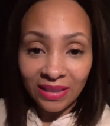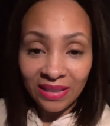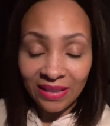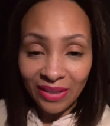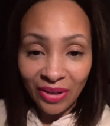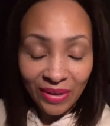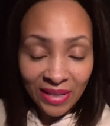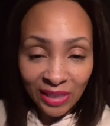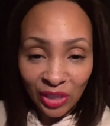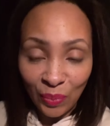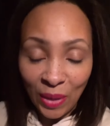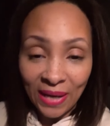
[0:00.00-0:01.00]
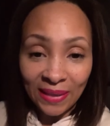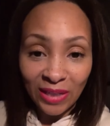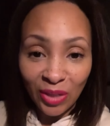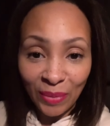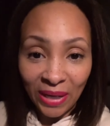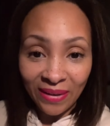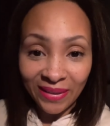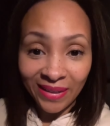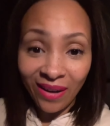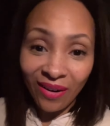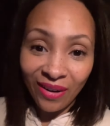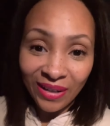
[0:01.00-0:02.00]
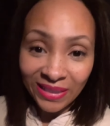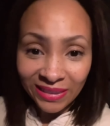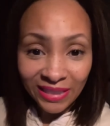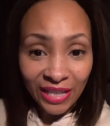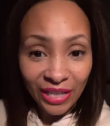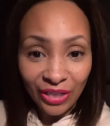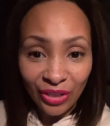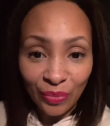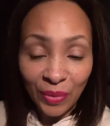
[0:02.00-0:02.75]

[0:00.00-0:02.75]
you know, he's smiling about it. Oh, isn't that cute?